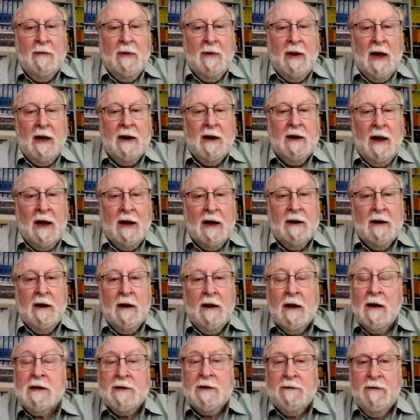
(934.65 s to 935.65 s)
and
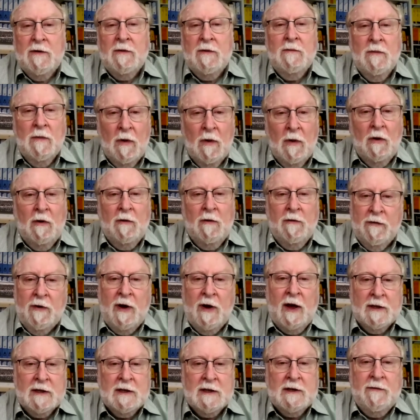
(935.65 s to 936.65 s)
ask for more
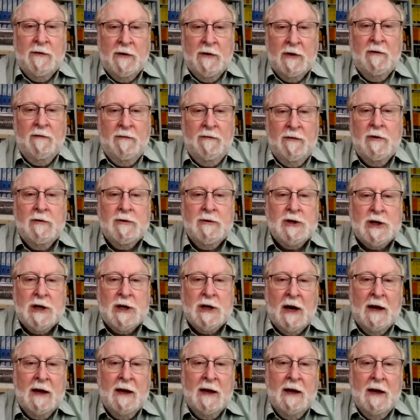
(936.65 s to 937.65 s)
funds for the
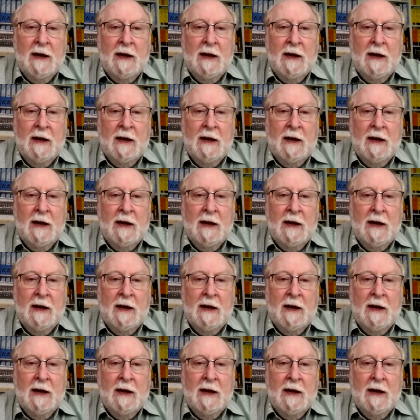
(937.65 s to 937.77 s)
future.